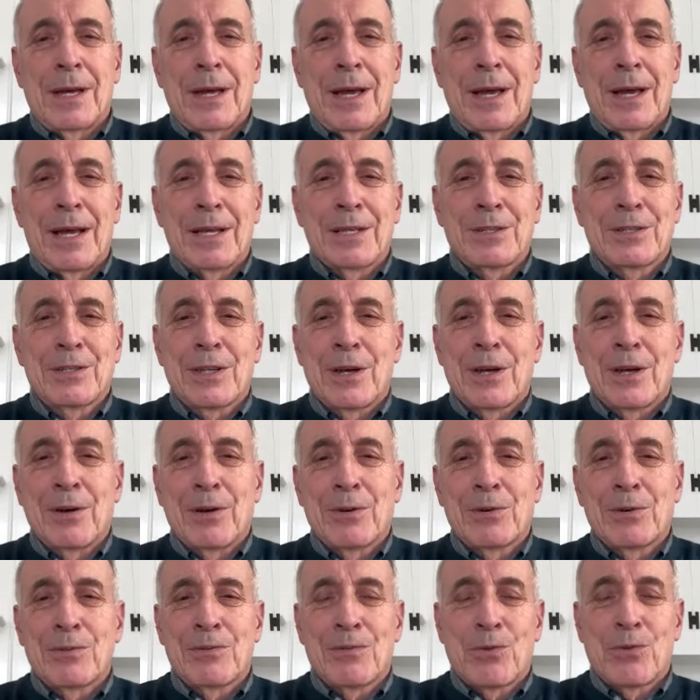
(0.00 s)
has
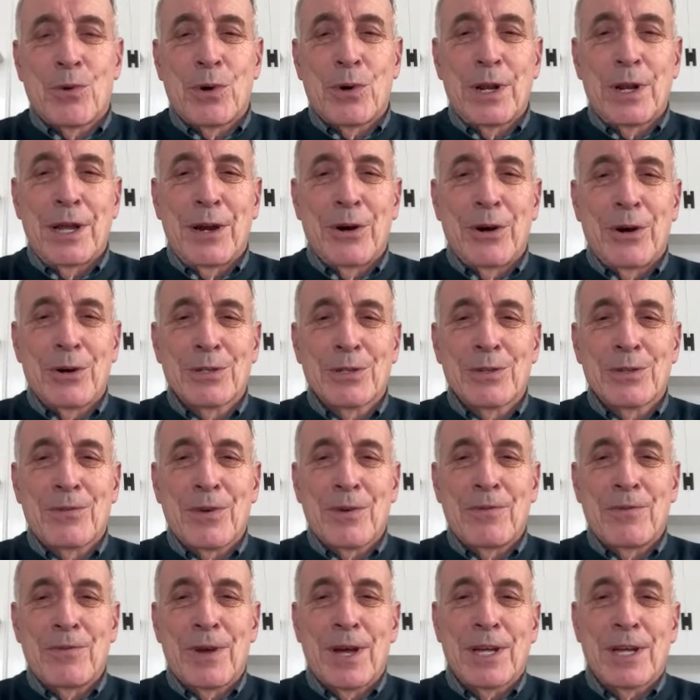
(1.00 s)
uh, 40 years of
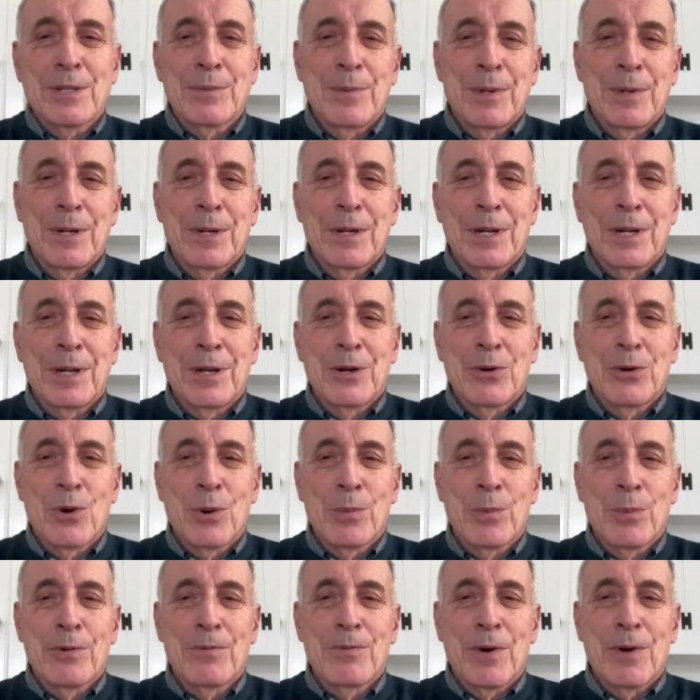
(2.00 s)
investment and
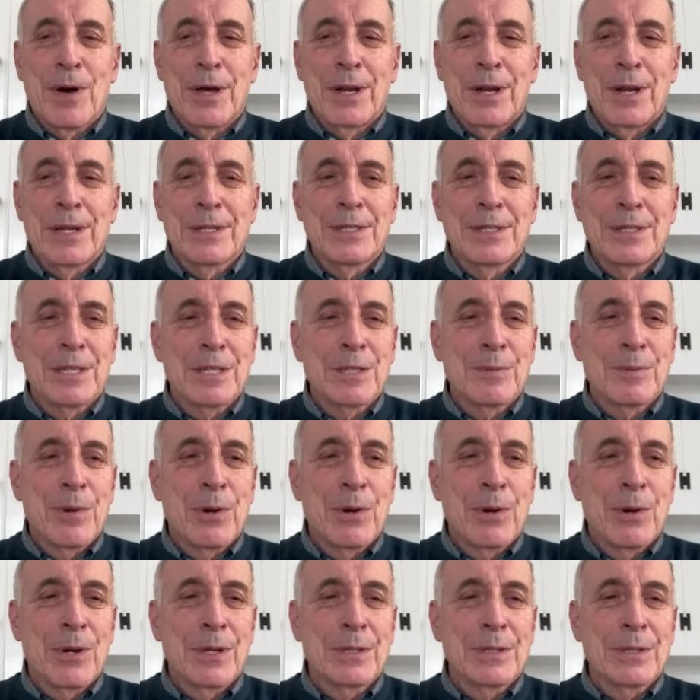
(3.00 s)
corporate finance
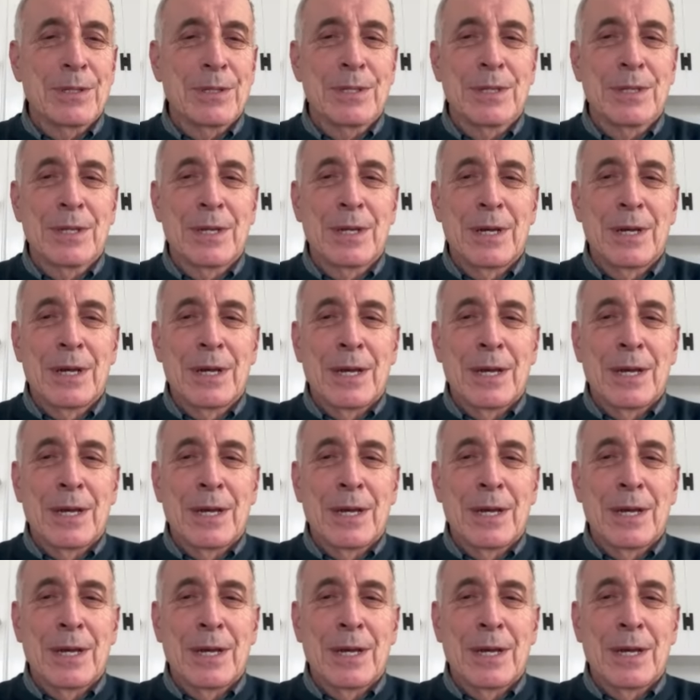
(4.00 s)
experience